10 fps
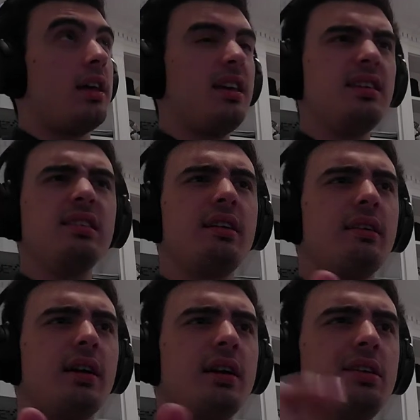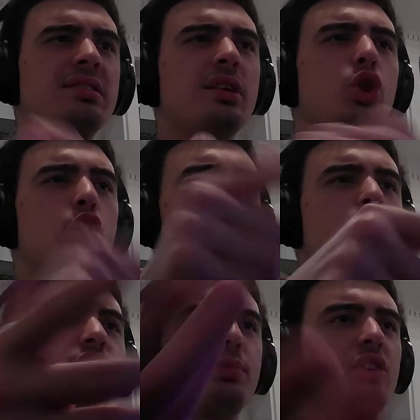He's the
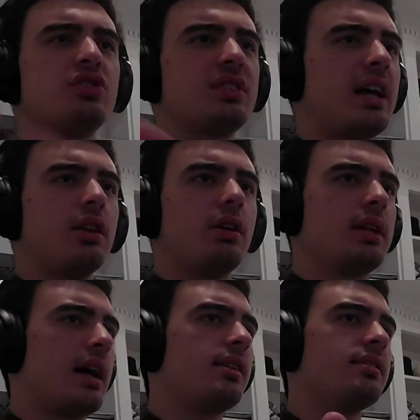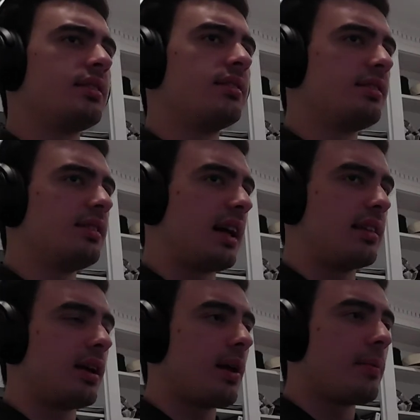newest person I know that is in the scene. I
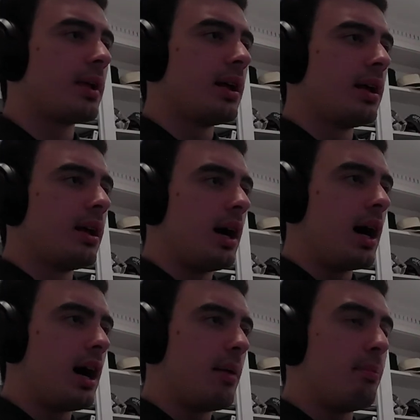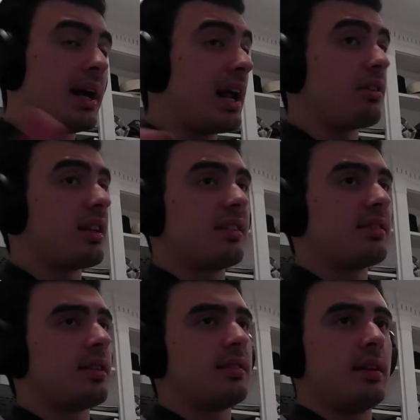think. But I don't think
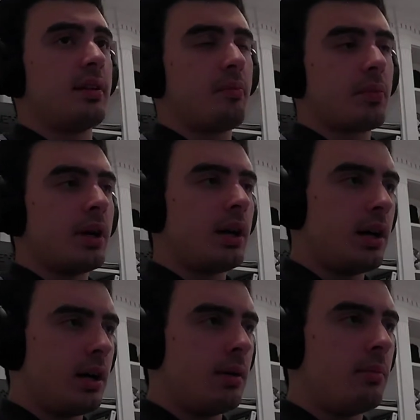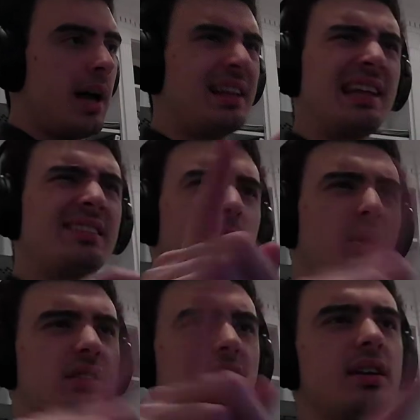he's in the scene. And then
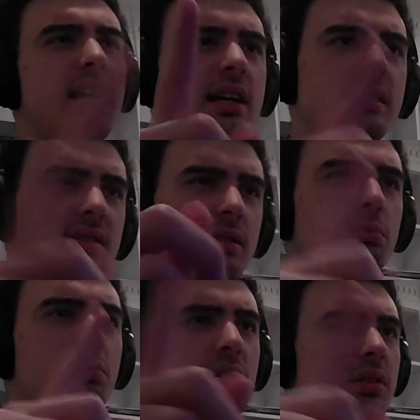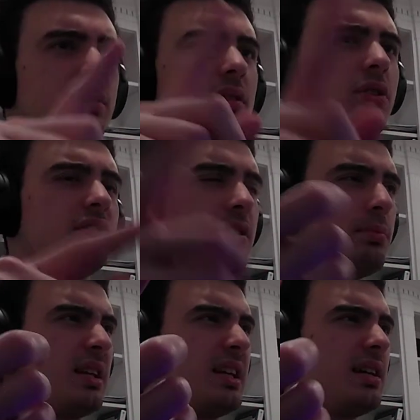what's the other guy? Simple or
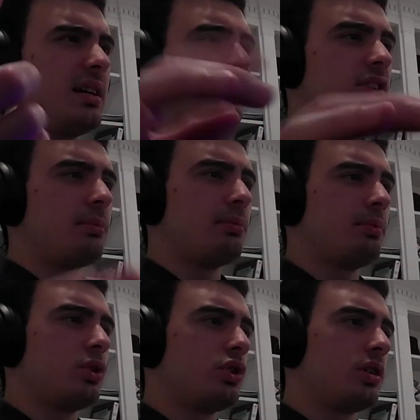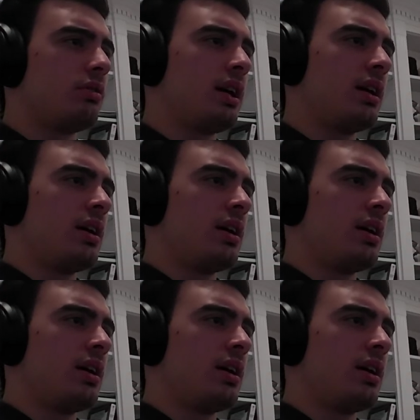Simply or some bullshit.